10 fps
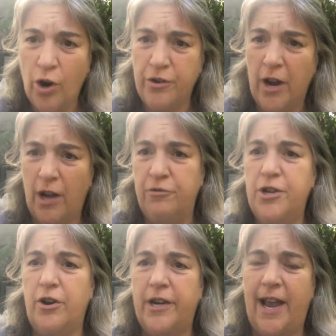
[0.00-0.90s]
hard
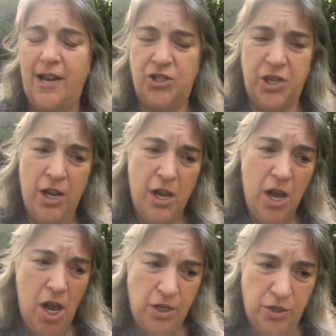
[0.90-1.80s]
100-yard dash.
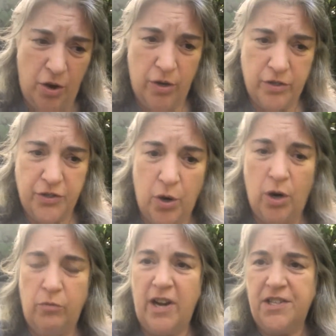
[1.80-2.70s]
Dogs
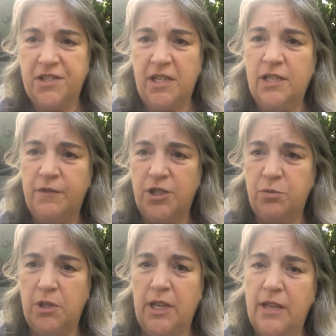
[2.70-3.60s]
are raced
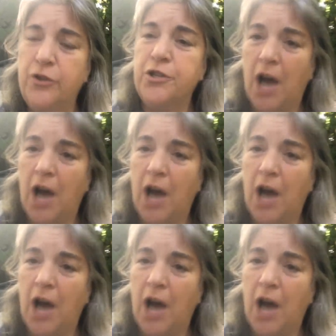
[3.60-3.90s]
individually and they're